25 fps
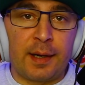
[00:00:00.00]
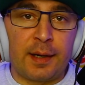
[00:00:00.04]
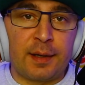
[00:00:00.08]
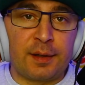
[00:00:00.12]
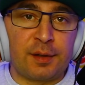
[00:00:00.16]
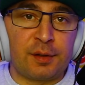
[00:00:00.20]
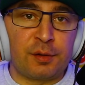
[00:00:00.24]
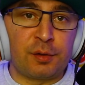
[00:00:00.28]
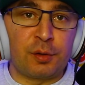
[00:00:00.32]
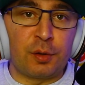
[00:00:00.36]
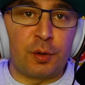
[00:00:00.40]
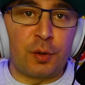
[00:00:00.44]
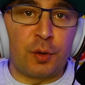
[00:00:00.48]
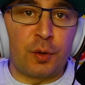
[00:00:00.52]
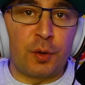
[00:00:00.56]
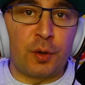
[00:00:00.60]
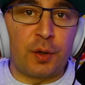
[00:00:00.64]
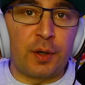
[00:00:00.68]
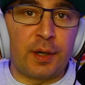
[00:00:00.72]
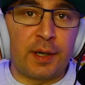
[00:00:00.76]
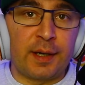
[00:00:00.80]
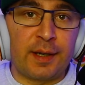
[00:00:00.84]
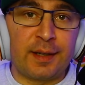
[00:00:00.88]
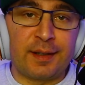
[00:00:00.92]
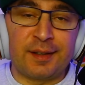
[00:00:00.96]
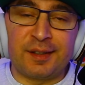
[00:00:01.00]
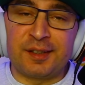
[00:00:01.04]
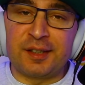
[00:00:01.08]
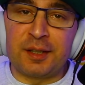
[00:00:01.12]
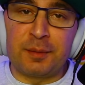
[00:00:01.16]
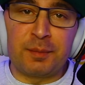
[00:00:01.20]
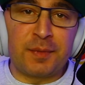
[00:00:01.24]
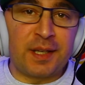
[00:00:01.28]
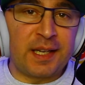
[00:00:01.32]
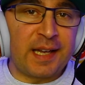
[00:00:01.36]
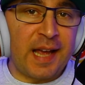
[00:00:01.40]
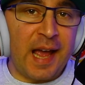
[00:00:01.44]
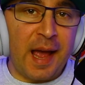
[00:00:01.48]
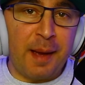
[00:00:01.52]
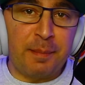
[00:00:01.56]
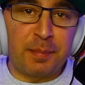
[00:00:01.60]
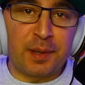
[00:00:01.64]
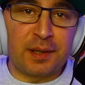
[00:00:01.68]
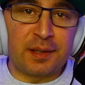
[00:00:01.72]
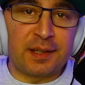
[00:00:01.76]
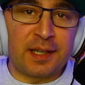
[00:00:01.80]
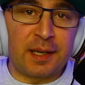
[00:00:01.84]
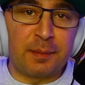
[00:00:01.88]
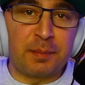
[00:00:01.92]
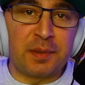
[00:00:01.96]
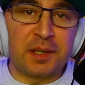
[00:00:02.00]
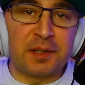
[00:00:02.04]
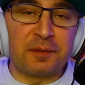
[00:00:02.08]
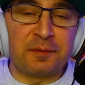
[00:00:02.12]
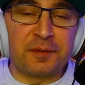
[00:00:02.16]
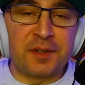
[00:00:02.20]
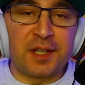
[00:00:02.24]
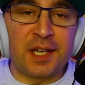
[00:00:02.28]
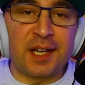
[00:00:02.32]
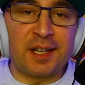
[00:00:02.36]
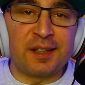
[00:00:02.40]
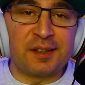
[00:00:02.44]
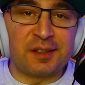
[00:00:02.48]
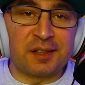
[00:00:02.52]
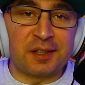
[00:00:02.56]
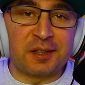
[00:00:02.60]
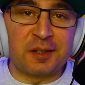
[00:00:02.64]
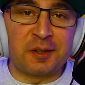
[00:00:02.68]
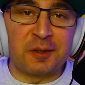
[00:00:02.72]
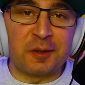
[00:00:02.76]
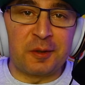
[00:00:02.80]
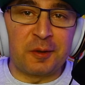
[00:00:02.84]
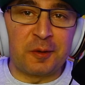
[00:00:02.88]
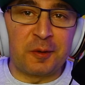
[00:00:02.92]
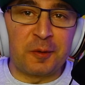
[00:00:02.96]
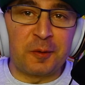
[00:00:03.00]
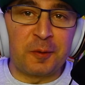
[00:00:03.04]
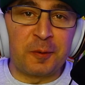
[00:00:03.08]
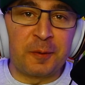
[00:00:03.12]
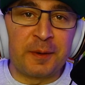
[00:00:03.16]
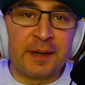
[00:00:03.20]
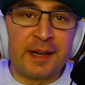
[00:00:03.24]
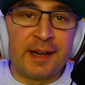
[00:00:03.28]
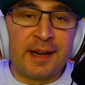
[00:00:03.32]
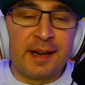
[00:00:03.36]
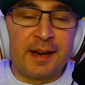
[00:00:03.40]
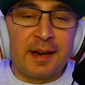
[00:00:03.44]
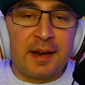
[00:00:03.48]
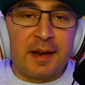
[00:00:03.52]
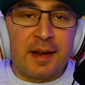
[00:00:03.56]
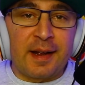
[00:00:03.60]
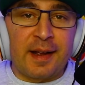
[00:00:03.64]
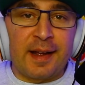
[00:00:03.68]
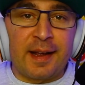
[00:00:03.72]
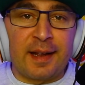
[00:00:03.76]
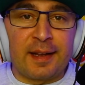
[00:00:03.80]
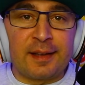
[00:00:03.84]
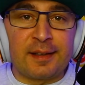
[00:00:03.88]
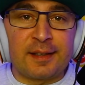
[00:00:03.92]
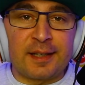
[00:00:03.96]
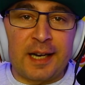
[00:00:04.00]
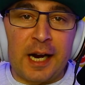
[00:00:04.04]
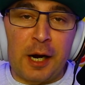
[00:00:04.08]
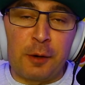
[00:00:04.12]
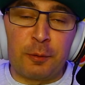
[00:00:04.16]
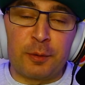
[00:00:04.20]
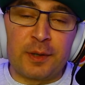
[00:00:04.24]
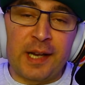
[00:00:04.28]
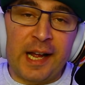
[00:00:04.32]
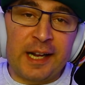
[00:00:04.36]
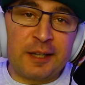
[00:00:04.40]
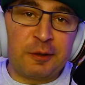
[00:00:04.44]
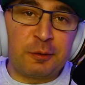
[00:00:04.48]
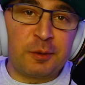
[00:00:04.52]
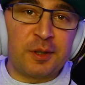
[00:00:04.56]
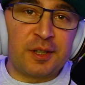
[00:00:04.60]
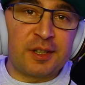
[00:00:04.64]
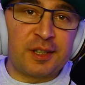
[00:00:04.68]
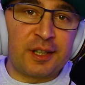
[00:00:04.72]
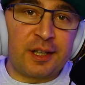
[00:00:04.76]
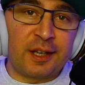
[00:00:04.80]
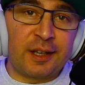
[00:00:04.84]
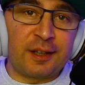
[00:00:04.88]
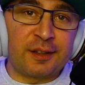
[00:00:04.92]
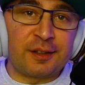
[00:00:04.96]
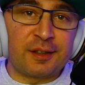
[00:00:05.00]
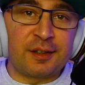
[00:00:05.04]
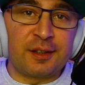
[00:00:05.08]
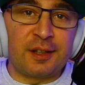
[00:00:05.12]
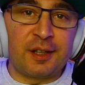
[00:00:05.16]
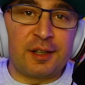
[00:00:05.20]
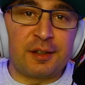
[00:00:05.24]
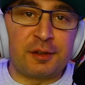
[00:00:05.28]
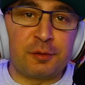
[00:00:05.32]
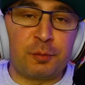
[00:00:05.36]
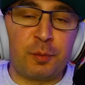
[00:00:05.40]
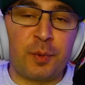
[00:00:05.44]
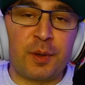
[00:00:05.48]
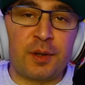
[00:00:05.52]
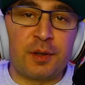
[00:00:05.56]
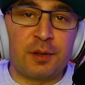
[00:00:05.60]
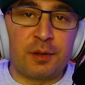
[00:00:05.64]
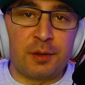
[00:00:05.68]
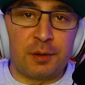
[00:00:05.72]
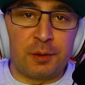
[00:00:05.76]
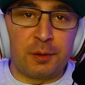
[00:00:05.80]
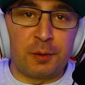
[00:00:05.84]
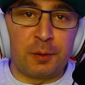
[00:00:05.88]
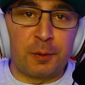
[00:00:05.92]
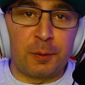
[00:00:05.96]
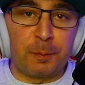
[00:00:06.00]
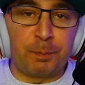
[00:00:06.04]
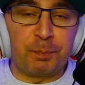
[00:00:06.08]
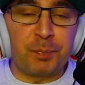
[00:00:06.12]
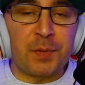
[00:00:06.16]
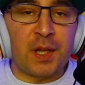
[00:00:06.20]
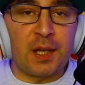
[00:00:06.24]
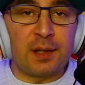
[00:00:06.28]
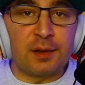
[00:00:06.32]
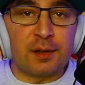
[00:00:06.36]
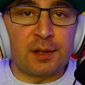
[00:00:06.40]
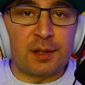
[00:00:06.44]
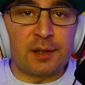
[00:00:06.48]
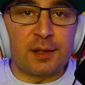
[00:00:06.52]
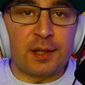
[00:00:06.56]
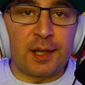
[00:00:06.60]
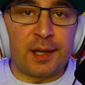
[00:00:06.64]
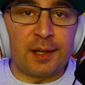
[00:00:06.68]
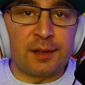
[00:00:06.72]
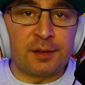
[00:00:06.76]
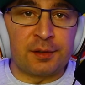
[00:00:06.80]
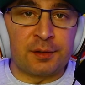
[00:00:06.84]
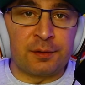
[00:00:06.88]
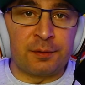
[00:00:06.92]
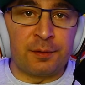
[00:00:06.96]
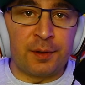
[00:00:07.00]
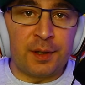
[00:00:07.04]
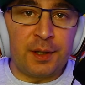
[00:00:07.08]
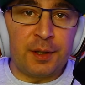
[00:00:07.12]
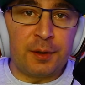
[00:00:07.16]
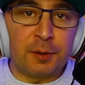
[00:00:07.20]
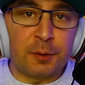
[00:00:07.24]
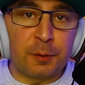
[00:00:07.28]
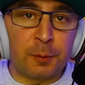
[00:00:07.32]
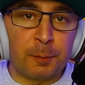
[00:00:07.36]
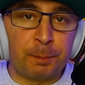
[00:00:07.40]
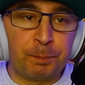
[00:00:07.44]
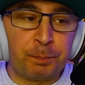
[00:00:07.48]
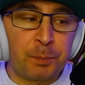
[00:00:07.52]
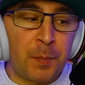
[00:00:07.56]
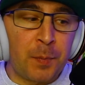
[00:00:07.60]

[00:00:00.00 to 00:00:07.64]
So something happened a couple of days ago, and I would like to discuss this with you in today's video.